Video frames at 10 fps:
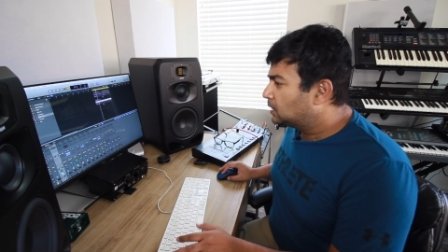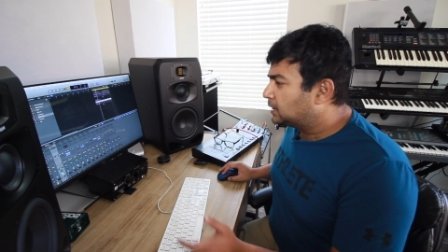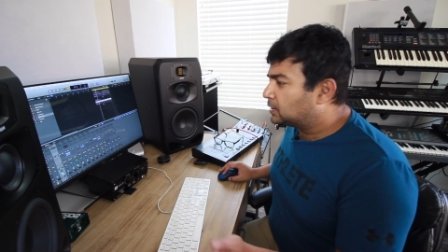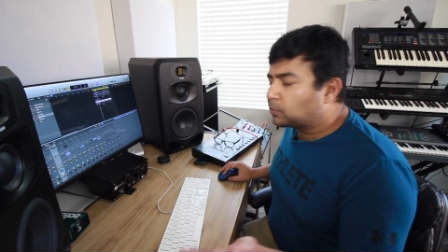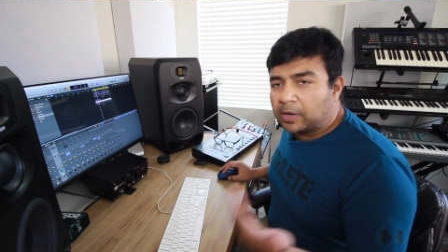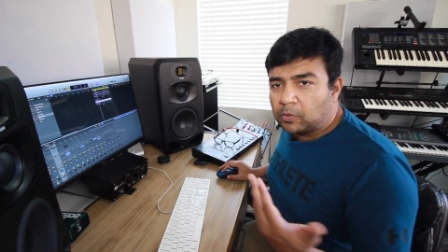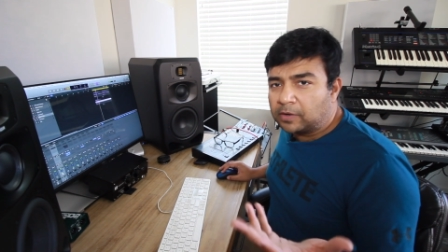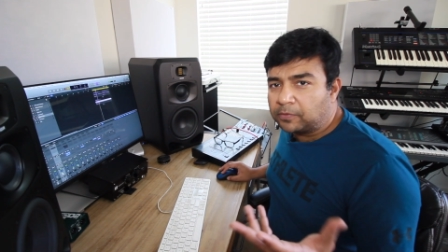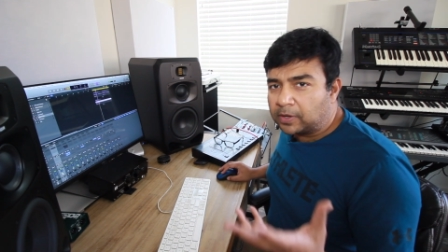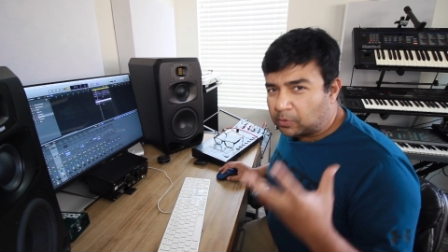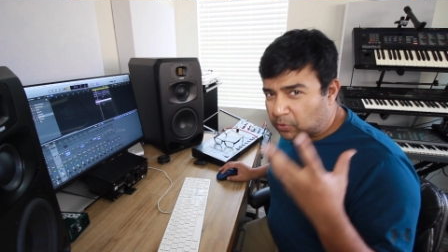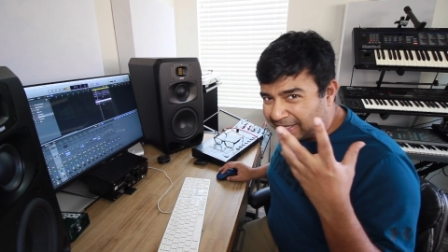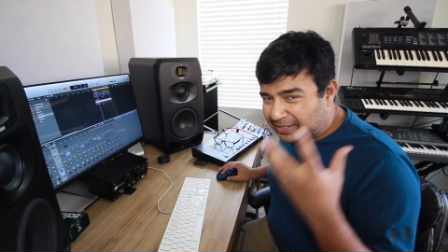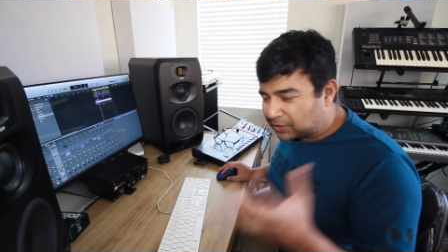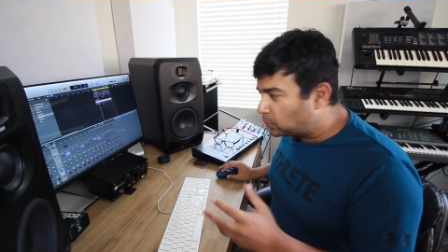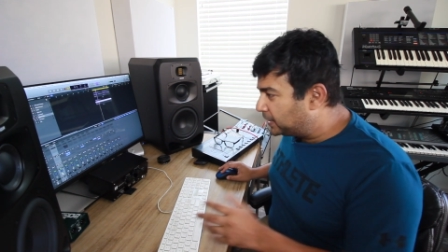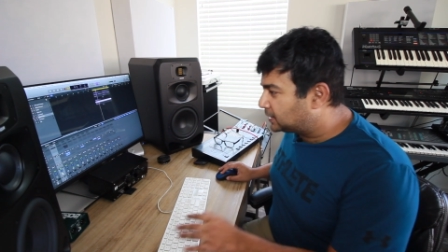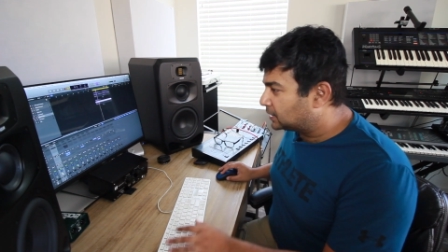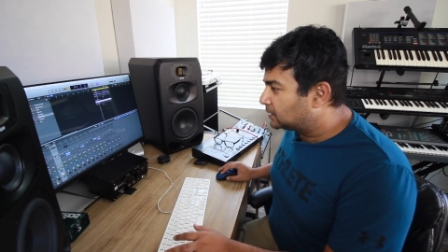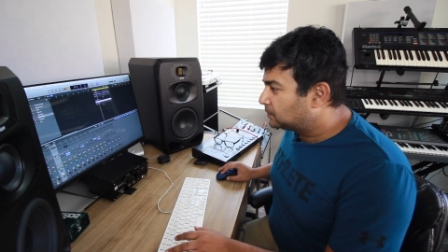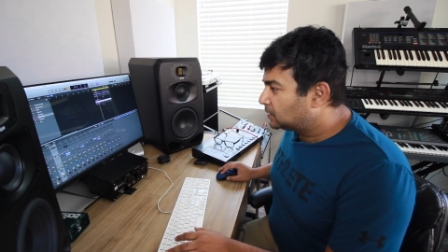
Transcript: That's what I want for it. I want to really squeeze it